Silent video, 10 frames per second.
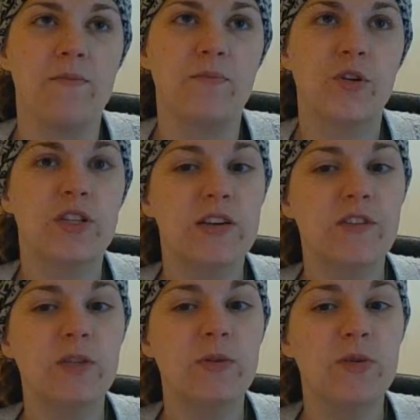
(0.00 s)
there's a
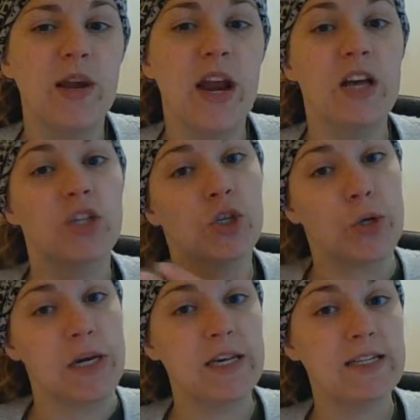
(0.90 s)
difference between a
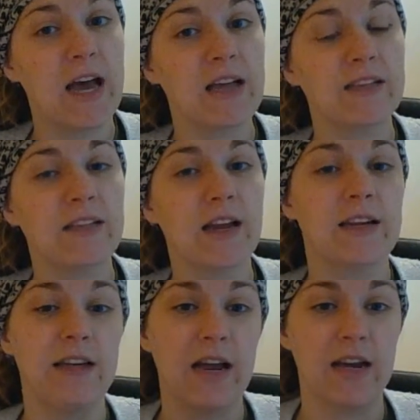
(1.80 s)
screening test and a
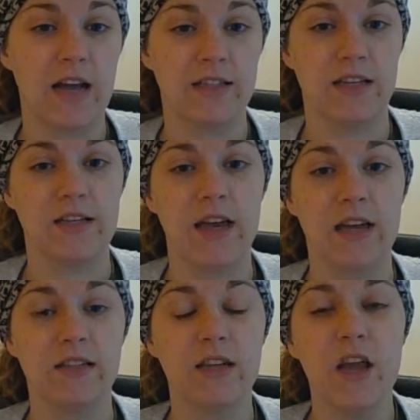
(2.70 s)
diagnostic
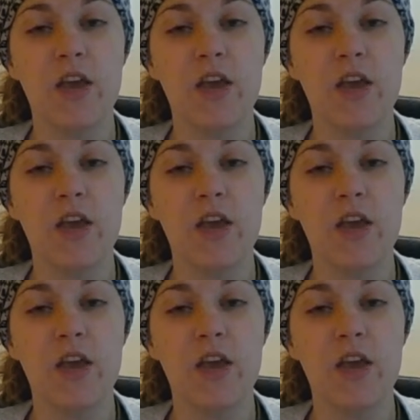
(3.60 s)
test.